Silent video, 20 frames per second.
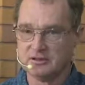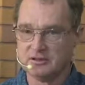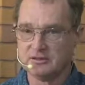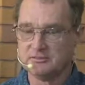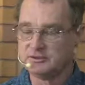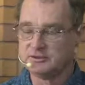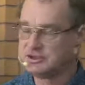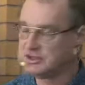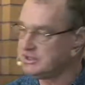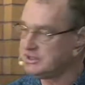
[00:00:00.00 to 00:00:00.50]

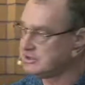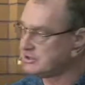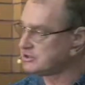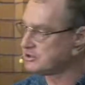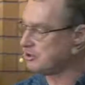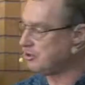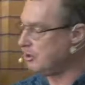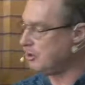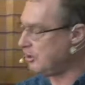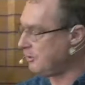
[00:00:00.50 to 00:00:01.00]

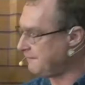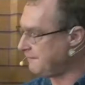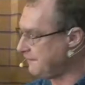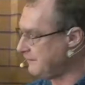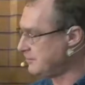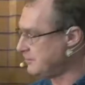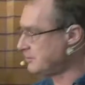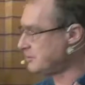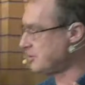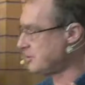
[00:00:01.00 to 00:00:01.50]
Jesus
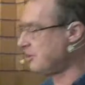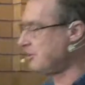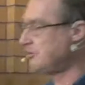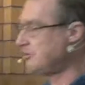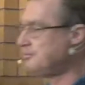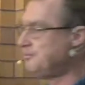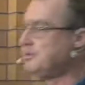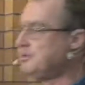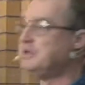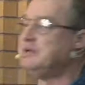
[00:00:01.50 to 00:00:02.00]
often
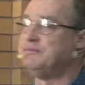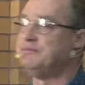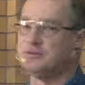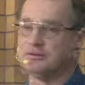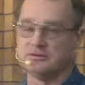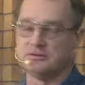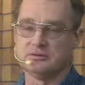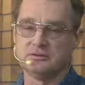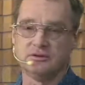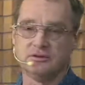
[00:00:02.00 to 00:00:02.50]
told
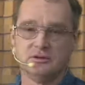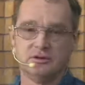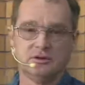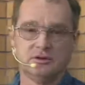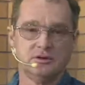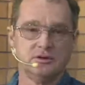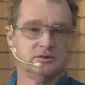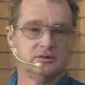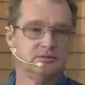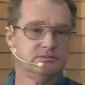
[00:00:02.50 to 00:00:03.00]
people,
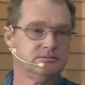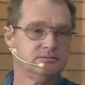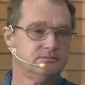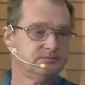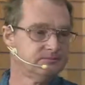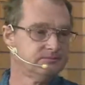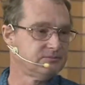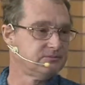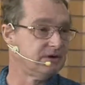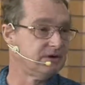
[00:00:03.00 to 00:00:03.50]

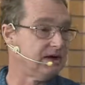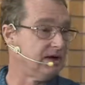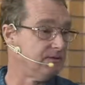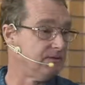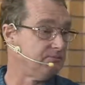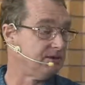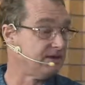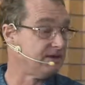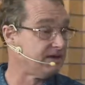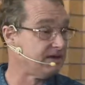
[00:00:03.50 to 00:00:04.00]
well,
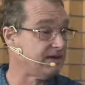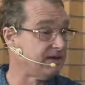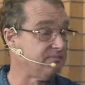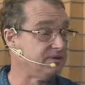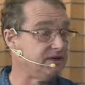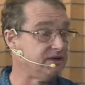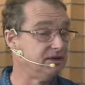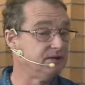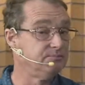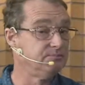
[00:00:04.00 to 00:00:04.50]
whether they
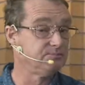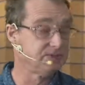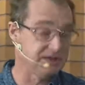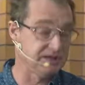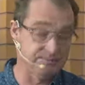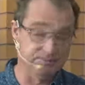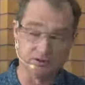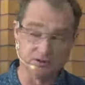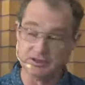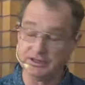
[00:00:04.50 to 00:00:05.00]
be
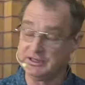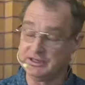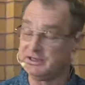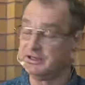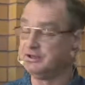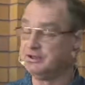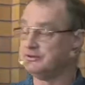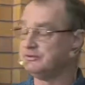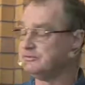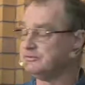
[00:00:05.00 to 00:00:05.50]
people he'd
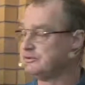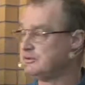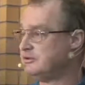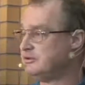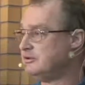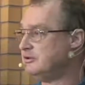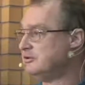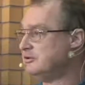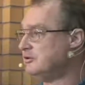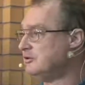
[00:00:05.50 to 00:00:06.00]
healed
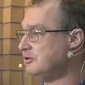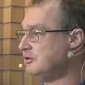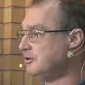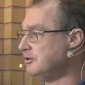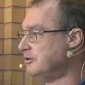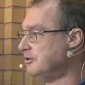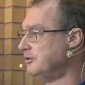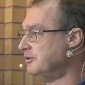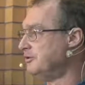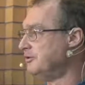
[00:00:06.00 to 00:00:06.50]

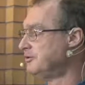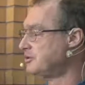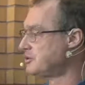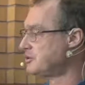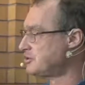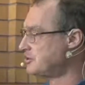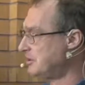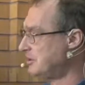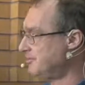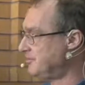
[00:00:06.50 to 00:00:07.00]
or
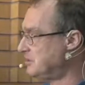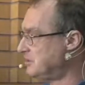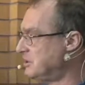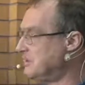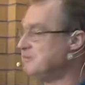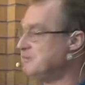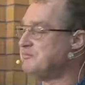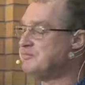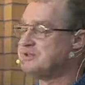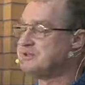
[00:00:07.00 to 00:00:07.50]
stopped
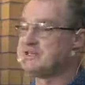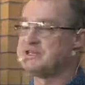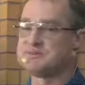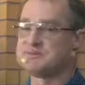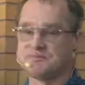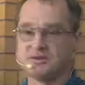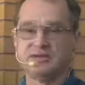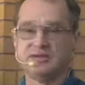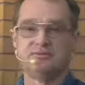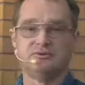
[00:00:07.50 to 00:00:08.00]

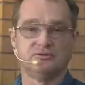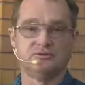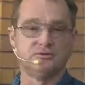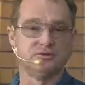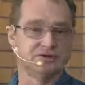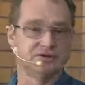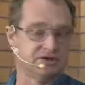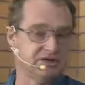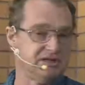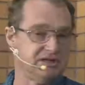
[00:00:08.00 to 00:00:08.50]
demon-possessed people
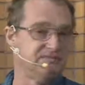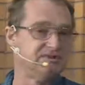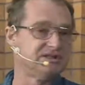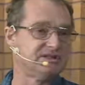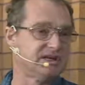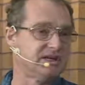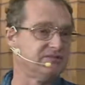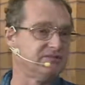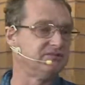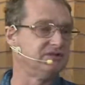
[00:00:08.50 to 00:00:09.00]
or
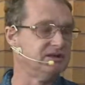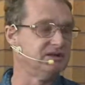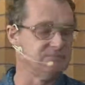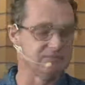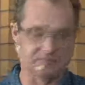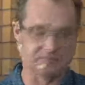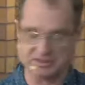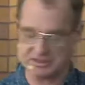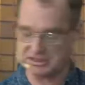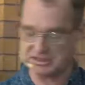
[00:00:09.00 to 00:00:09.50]
demons out of
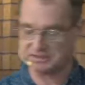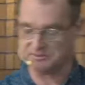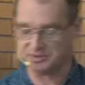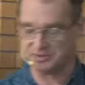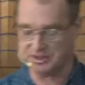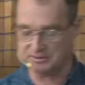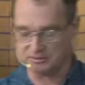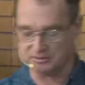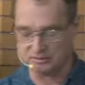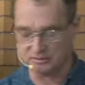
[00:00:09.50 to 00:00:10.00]
demon-possessed
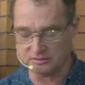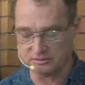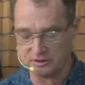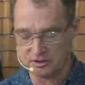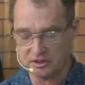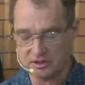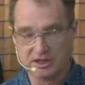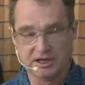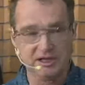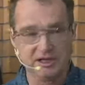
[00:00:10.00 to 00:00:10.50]
people,
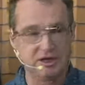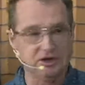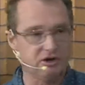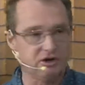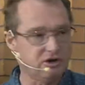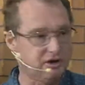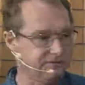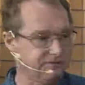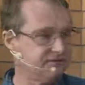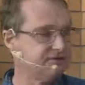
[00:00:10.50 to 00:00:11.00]
he
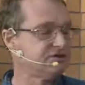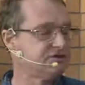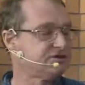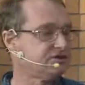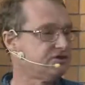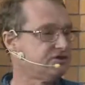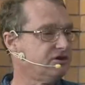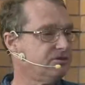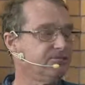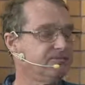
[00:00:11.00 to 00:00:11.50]
often
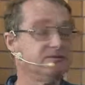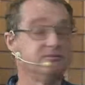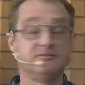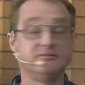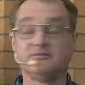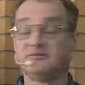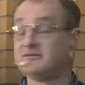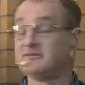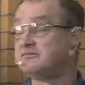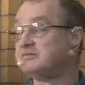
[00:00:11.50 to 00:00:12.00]
stopped
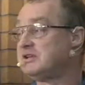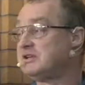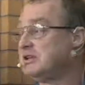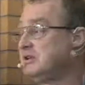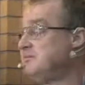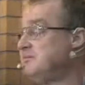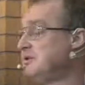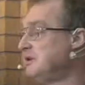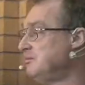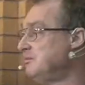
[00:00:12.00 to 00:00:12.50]
them from
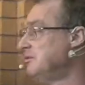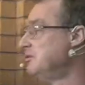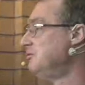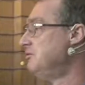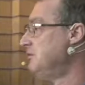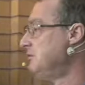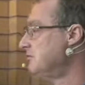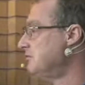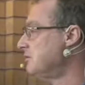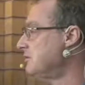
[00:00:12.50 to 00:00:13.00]
telling people who
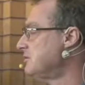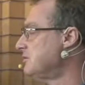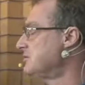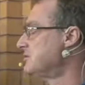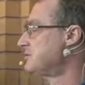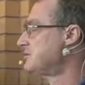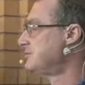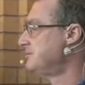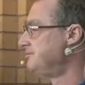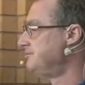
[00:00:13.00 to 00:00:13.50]
he
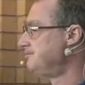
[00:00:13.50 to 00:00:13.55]
was.